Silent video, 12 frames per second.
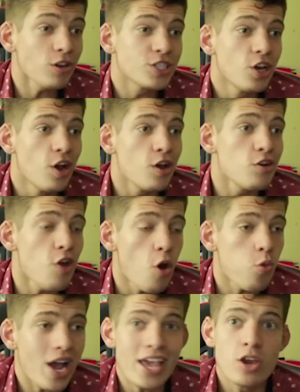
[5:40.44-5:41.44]
god!
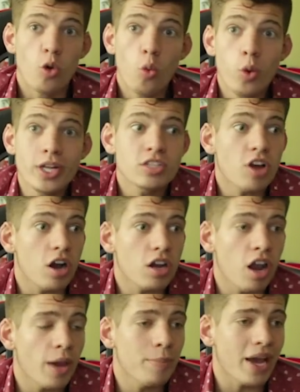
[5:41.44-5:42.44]
No way! We just got
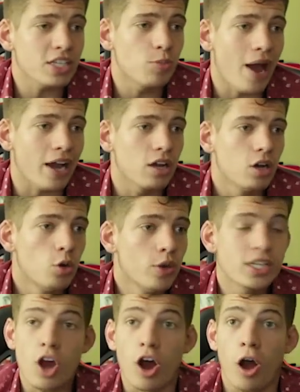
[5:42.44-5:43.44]
Klein back-to-back.
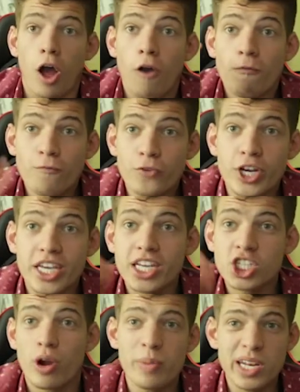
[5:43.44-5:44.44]
We just got
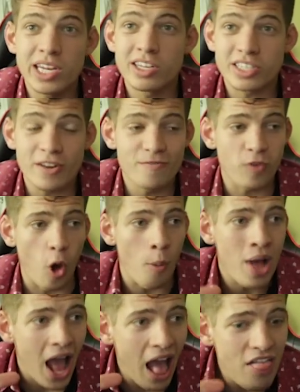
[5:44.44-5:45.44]
freaking Tremoulinas in
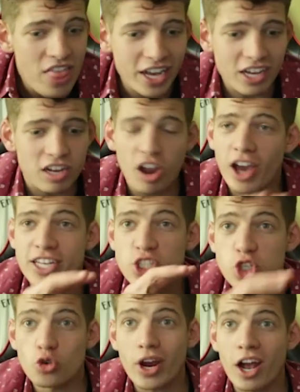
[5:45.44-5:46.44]
form and then Klein
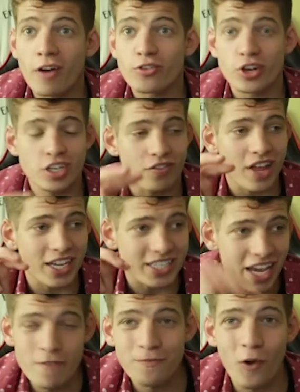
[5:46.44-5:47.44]
straight after each other. That
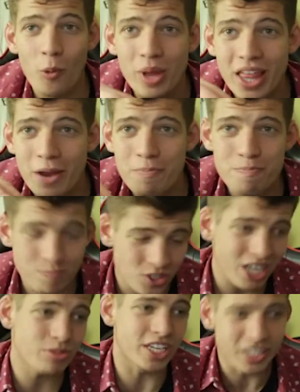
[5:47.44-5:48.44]
is in form and
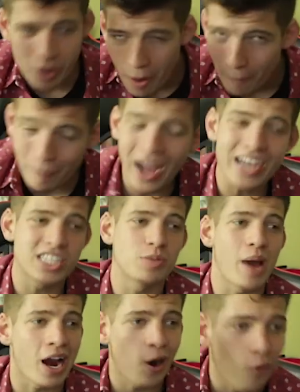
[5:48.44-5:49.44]
then team season
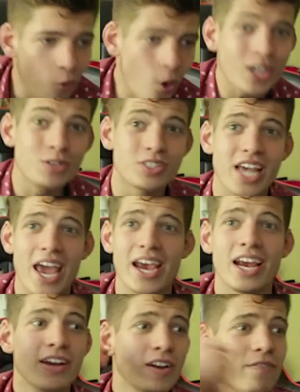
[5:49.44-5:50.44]
back-to-back. -back. What are you
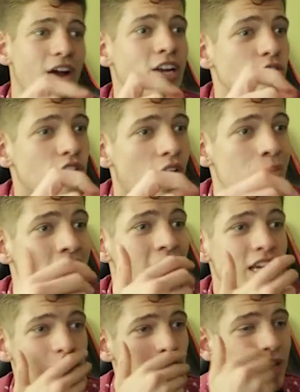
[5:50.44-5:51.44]
saying? Nathaniel Klein
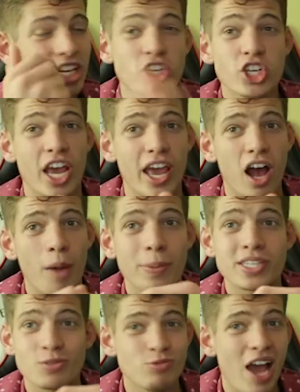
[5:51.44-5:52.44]
has been a bit shit
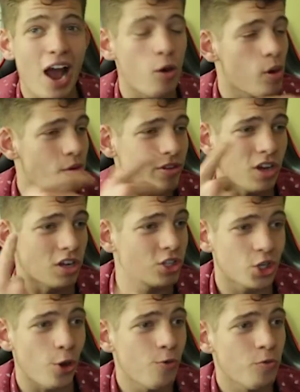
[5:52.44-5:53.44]
up until now where we've got
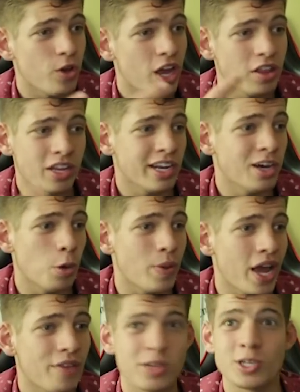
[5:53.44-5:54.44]
Juve, then a little
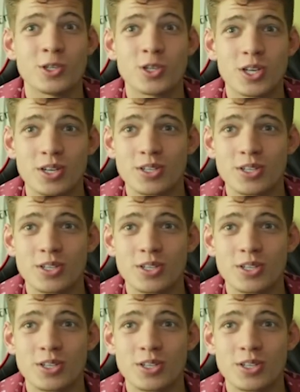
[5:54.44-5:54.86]
bit, and then